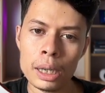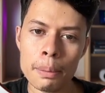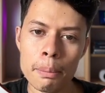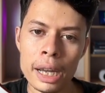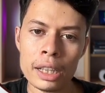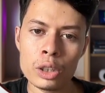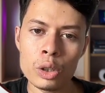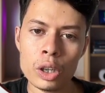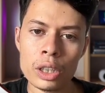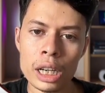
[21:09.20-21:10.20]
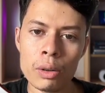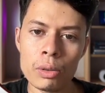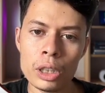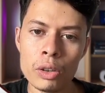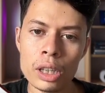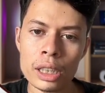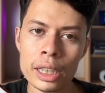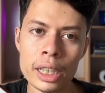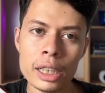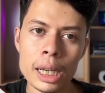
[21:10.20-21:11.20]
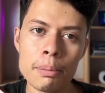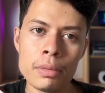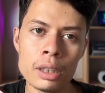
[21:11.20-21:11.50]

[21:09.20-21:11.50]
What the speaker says: math.round new data get time.